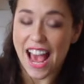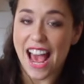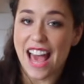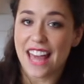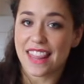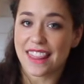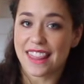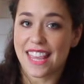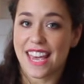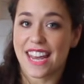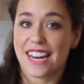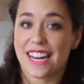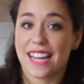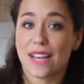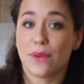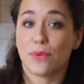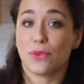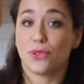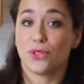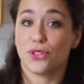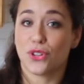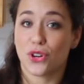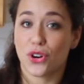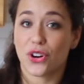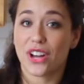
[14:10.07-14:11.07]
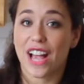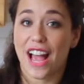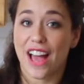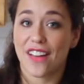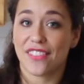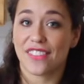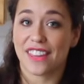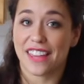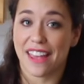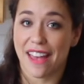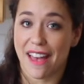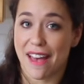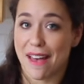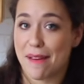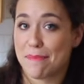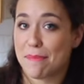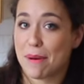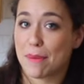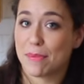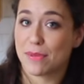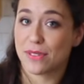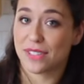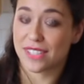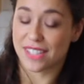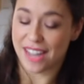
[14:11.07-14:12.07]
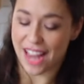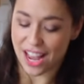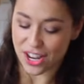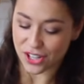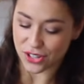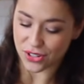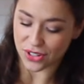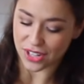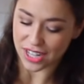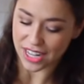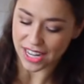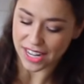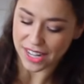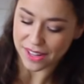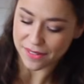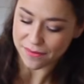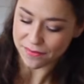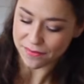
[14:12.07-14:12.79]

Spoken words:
and then it will knock out the air bubbles naturally.